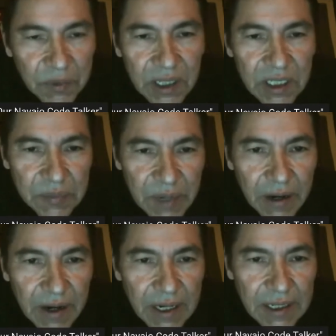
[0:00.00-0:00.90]
come to this
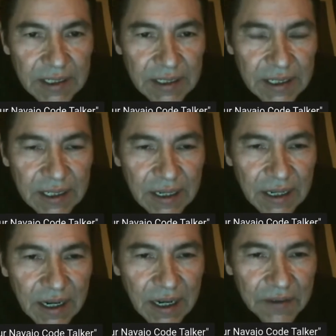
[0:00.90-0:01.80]
barracks,
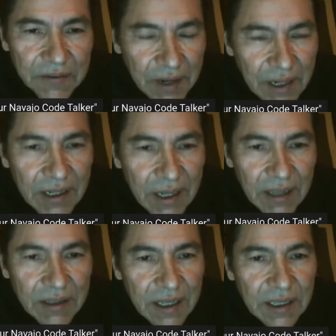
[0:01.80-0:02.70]
I find
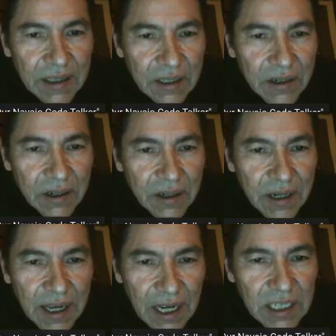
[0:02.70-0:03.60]
out that
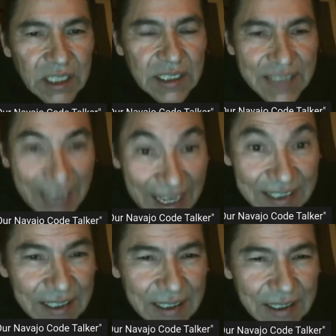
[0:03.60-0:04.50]
they're actually
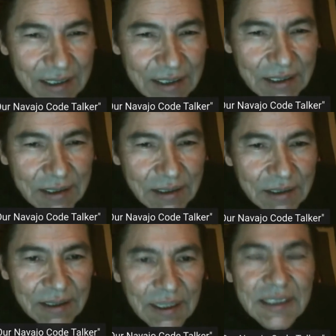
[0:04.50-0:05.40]
testing us
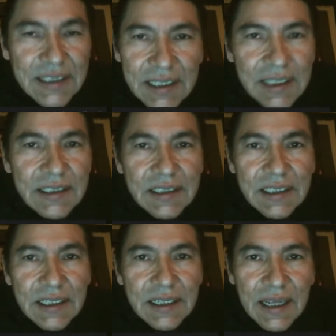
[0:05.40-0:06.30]

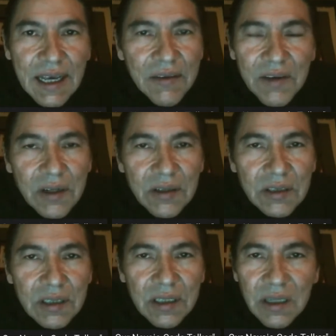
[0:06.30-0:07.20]

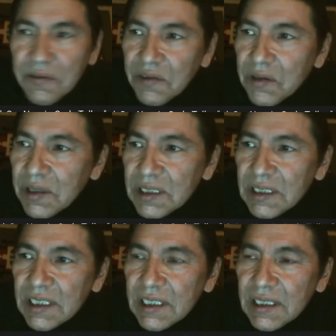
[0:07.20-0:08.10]
Navajos on our
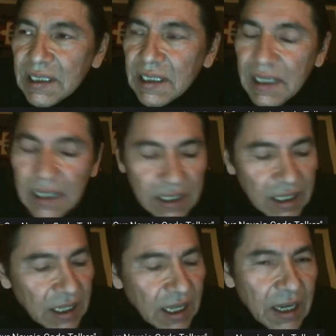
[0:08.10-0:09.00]
fluency in
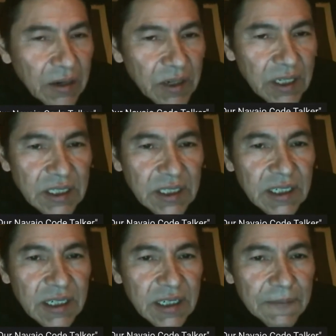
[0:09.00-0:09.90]
the
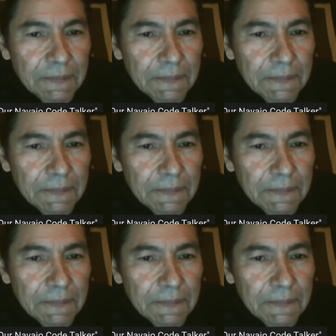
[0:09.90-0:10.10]
language.